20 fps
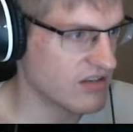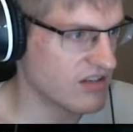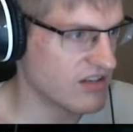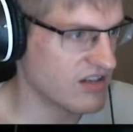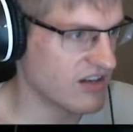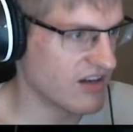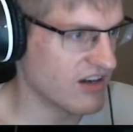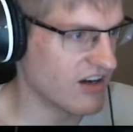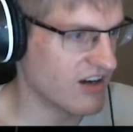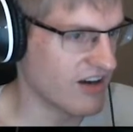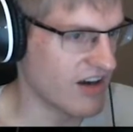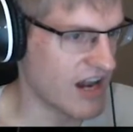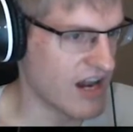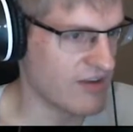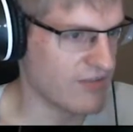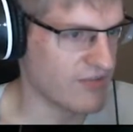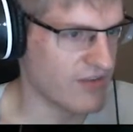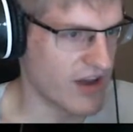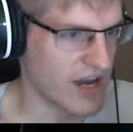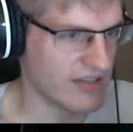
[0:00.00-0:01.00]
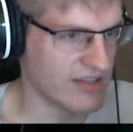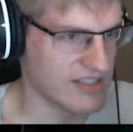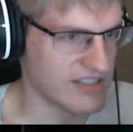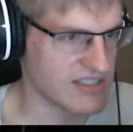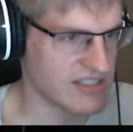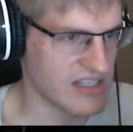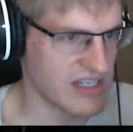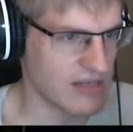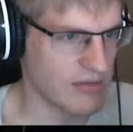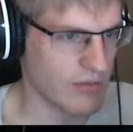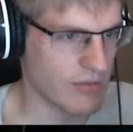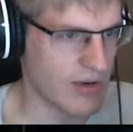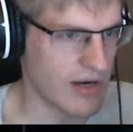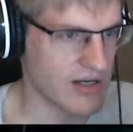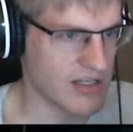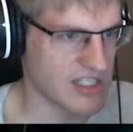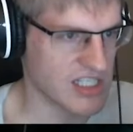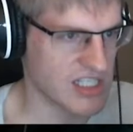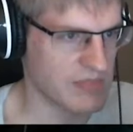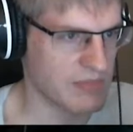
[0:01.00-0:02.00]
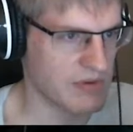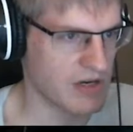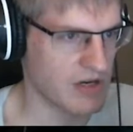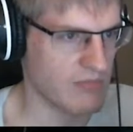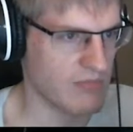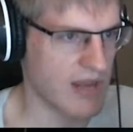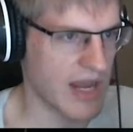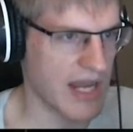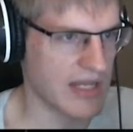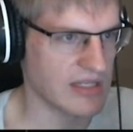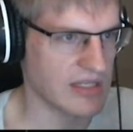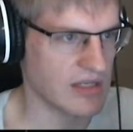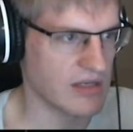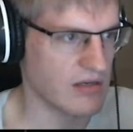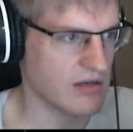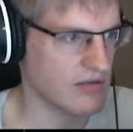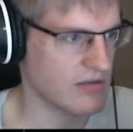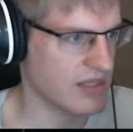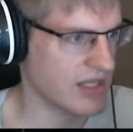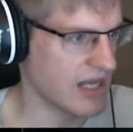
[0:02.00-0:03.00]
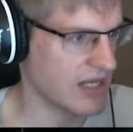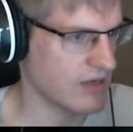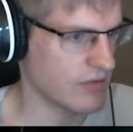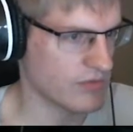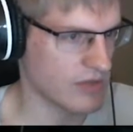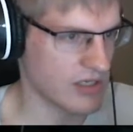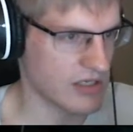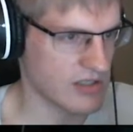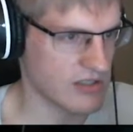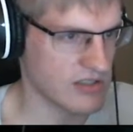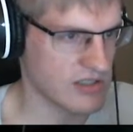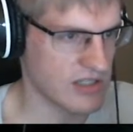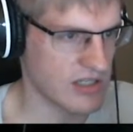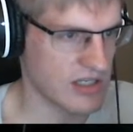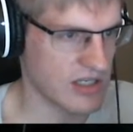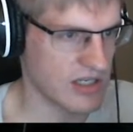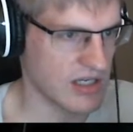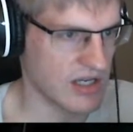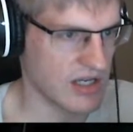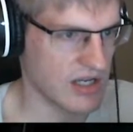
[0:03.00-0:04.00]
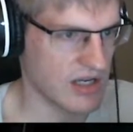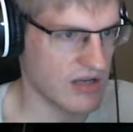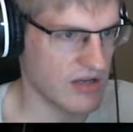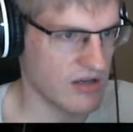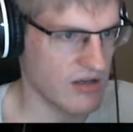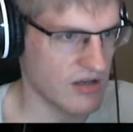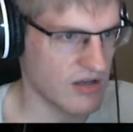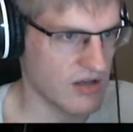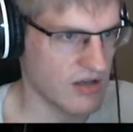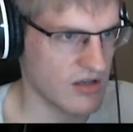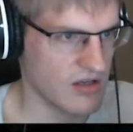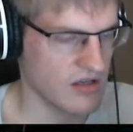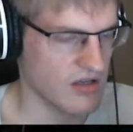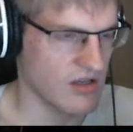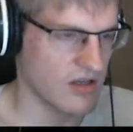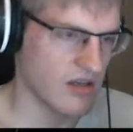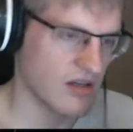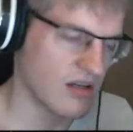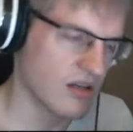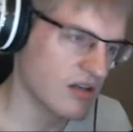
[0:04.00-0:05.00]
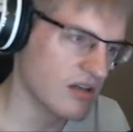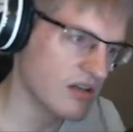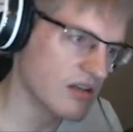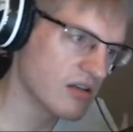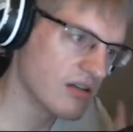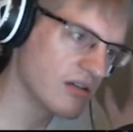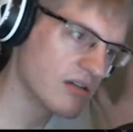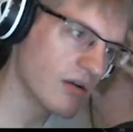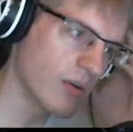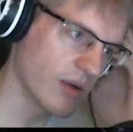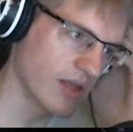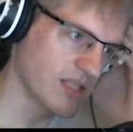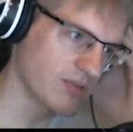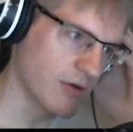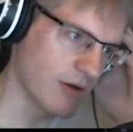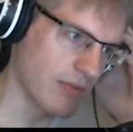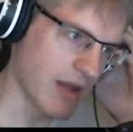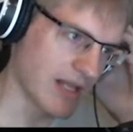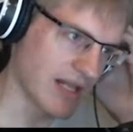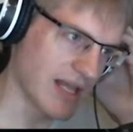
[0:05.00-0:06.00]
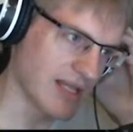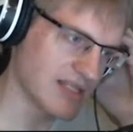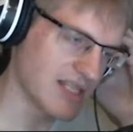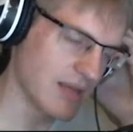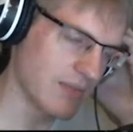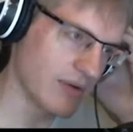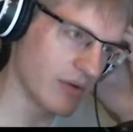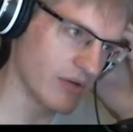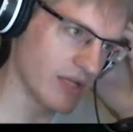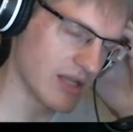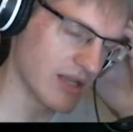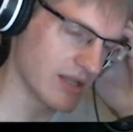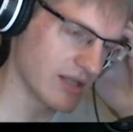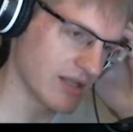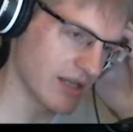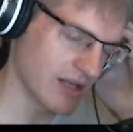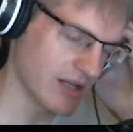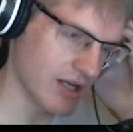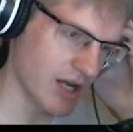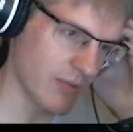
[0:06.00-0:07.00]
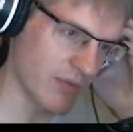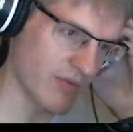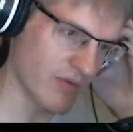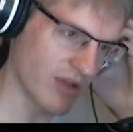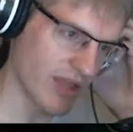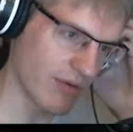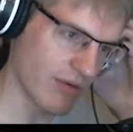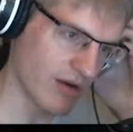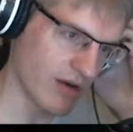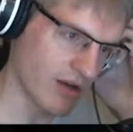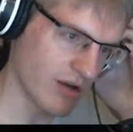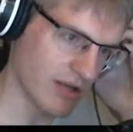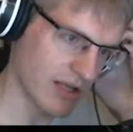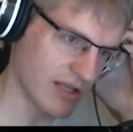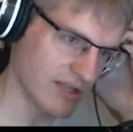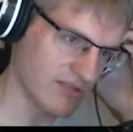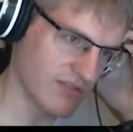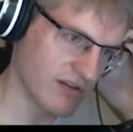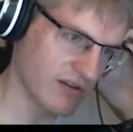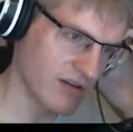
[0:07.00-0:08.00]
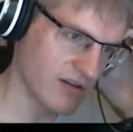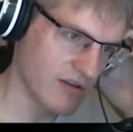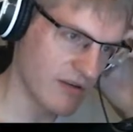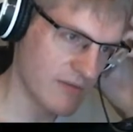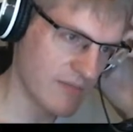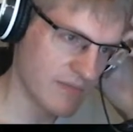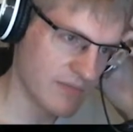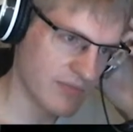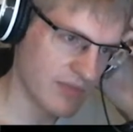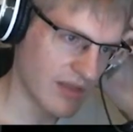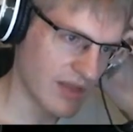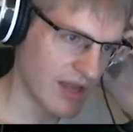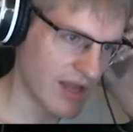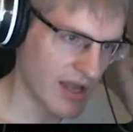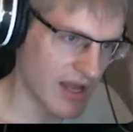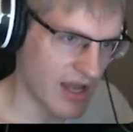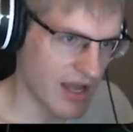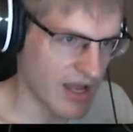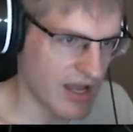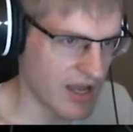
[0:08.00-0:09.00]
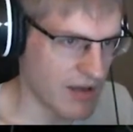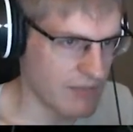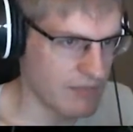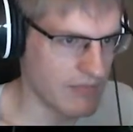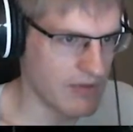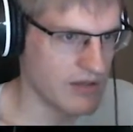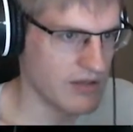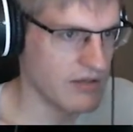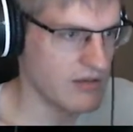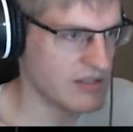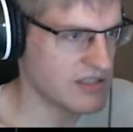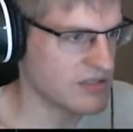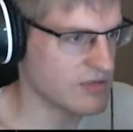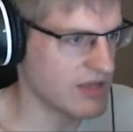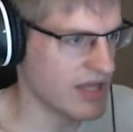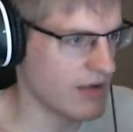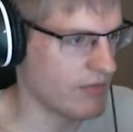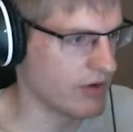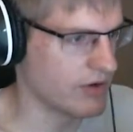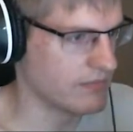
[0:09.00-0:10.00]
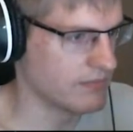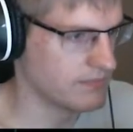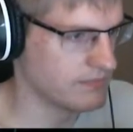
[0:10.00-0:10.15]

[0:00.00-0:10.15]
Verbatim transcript: All right, fine, let's see. Requires Spirit Magnet. Yeah, no thanks. Uh, oh, well, Spirit Magnet, that's the ability that I got before that one. Okay, that's fine. Um, let's do that one.